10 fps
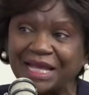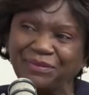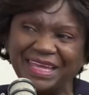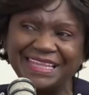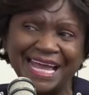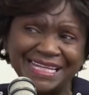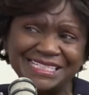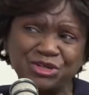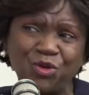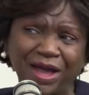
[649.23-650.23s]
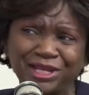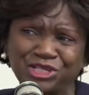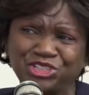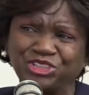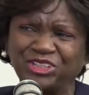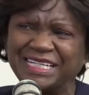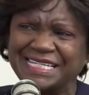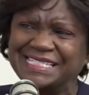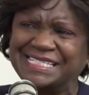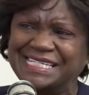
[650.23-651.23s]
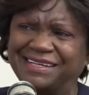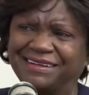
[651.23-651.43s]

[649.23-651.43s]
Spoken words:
I mean, that's quite a journey, isn't it?